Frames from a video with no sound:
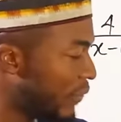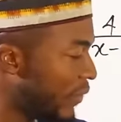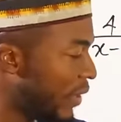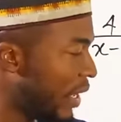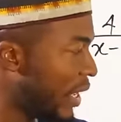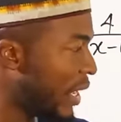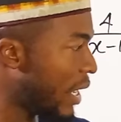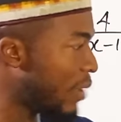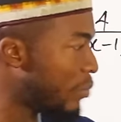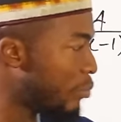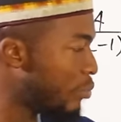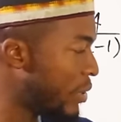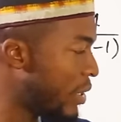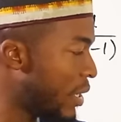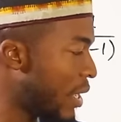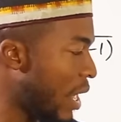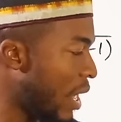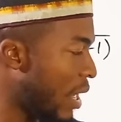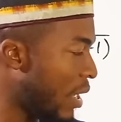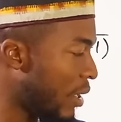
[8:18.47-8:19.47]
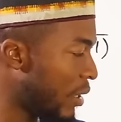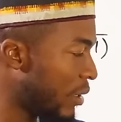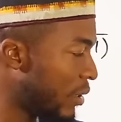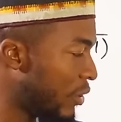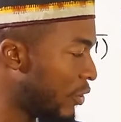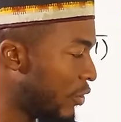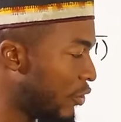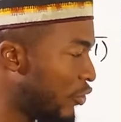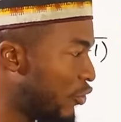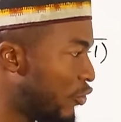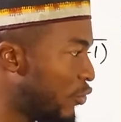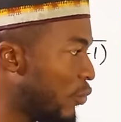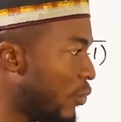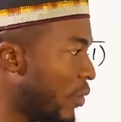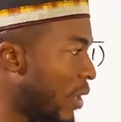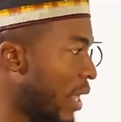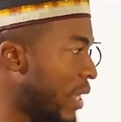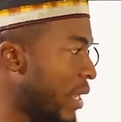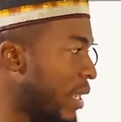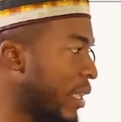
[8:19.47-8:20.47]
of a and b are
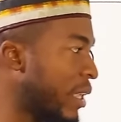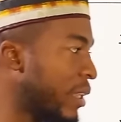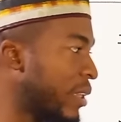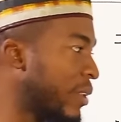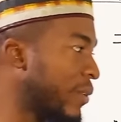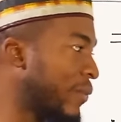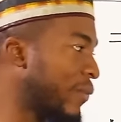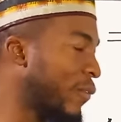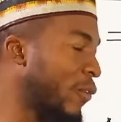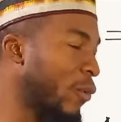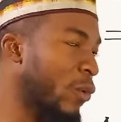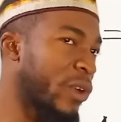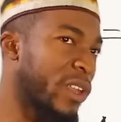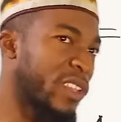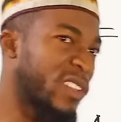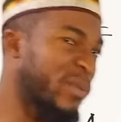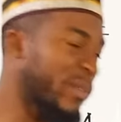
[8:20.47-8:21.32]
2 and negative 4